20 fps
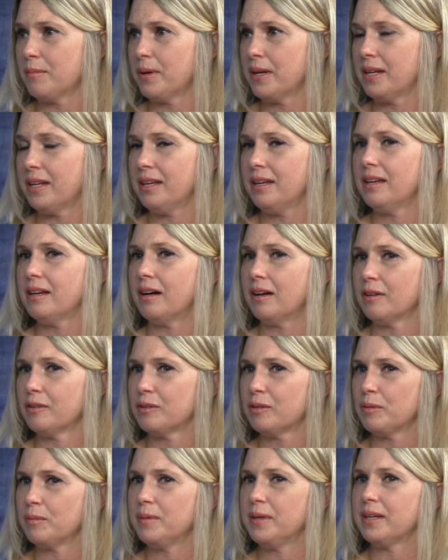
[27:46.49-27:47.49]
But he
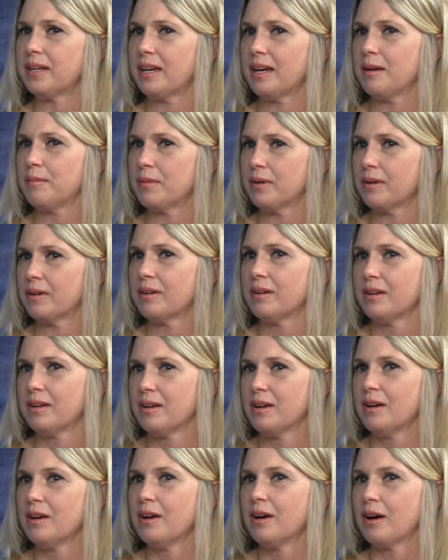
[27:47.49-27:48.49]
also became a,
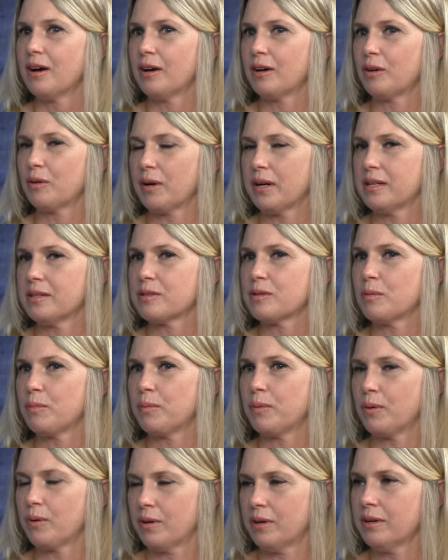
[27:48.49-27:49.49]
a great
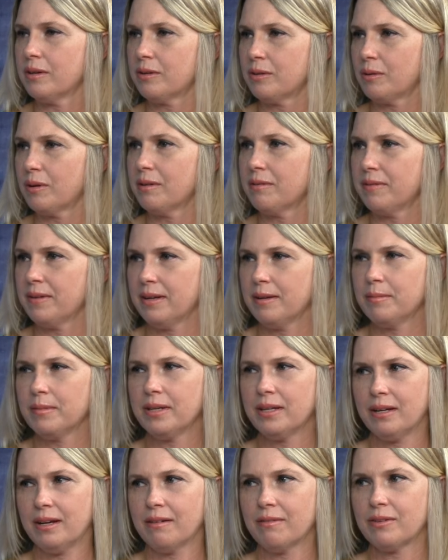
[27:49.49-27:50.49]
support to our
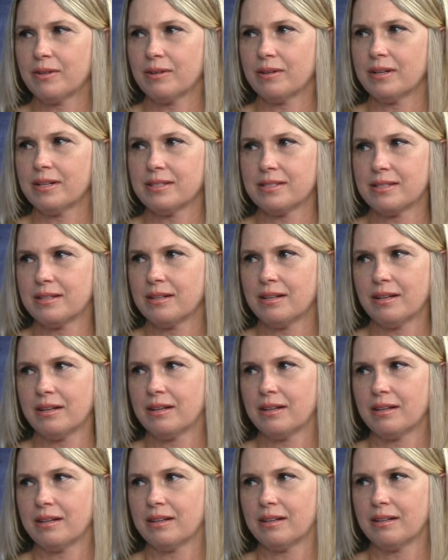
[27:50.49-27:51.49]
family after I said, uh,
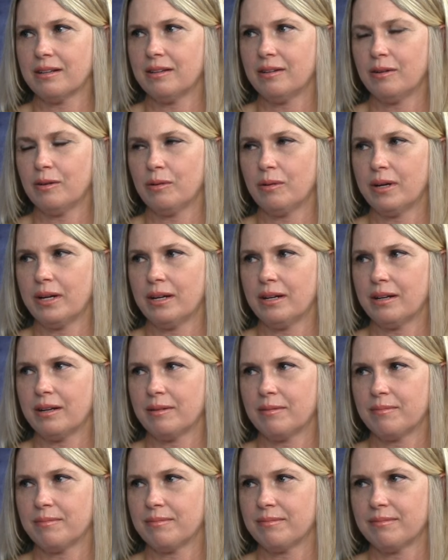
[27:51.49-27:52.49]
-uh no okay. way,
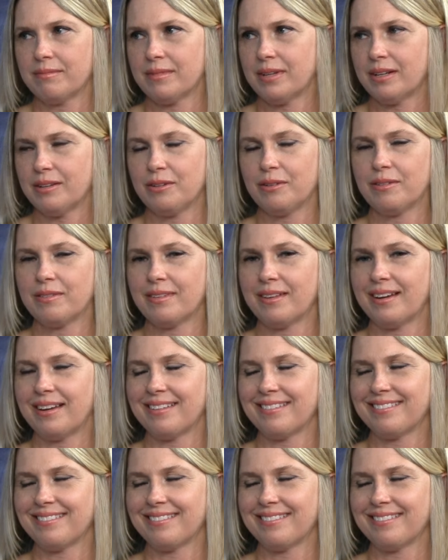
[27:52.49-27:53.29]
I'm not doing that.